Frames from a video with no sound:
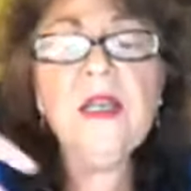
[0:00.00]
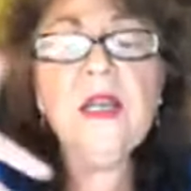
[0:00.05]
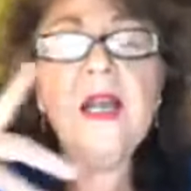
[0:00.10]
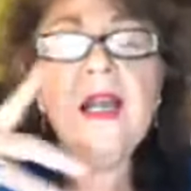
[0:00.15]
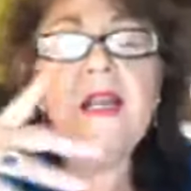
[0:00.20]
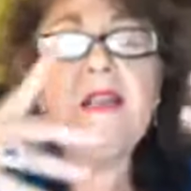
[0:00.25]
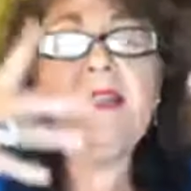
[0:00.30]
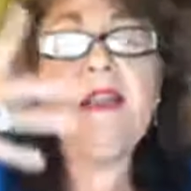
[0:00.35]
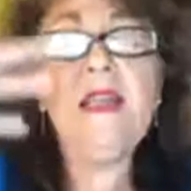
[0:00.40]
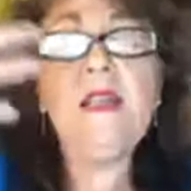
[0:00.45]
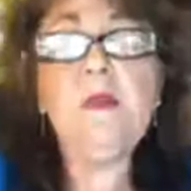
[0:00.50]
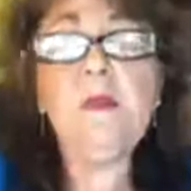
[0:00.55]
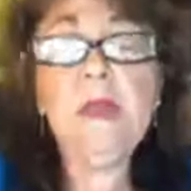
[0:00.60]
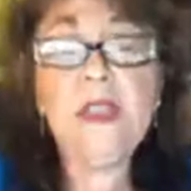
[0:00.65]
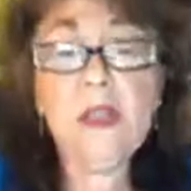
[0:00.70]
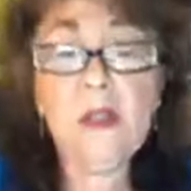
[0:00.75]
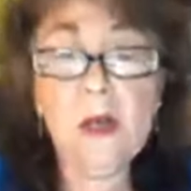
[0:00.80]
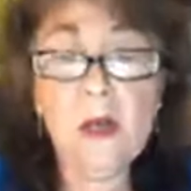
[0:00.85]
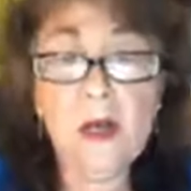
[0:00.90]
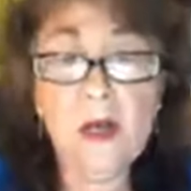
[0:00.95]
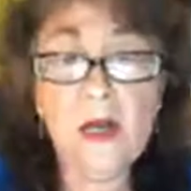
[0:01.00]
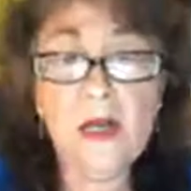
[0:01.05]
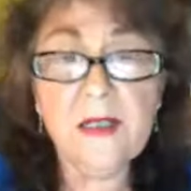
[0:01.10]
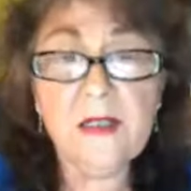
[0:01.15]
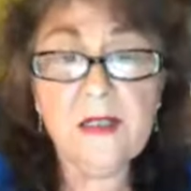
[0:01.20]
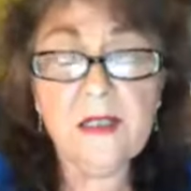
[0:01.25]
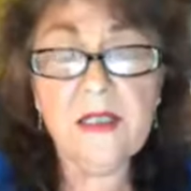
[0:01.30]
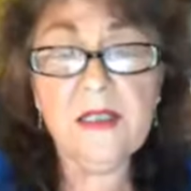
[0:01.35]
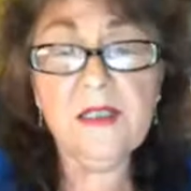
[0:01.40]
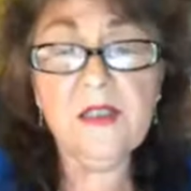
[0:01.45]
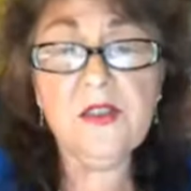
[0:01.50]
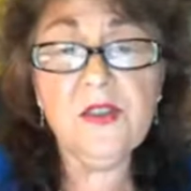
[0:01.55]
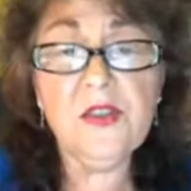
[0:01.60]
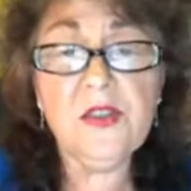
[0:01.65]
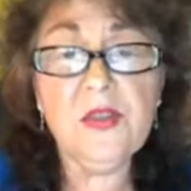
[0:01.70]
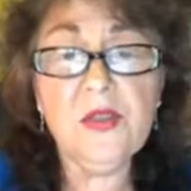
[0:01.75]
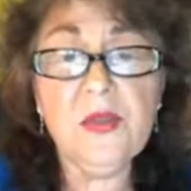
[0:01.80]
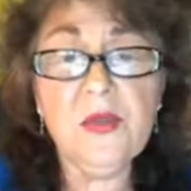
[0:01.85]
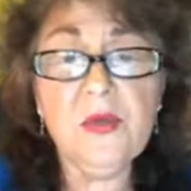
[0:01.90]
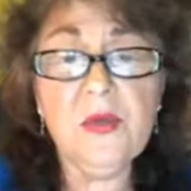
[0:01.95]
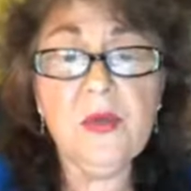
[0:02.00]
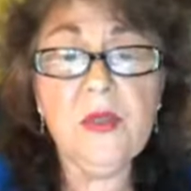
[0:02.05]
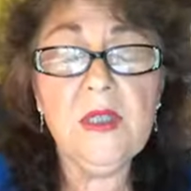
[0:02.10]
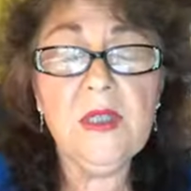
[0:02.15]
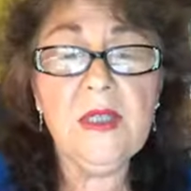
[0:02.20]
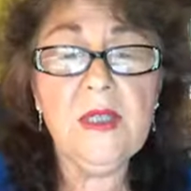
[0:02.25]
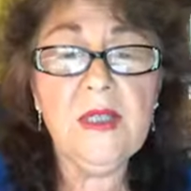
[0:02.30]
and then beyond into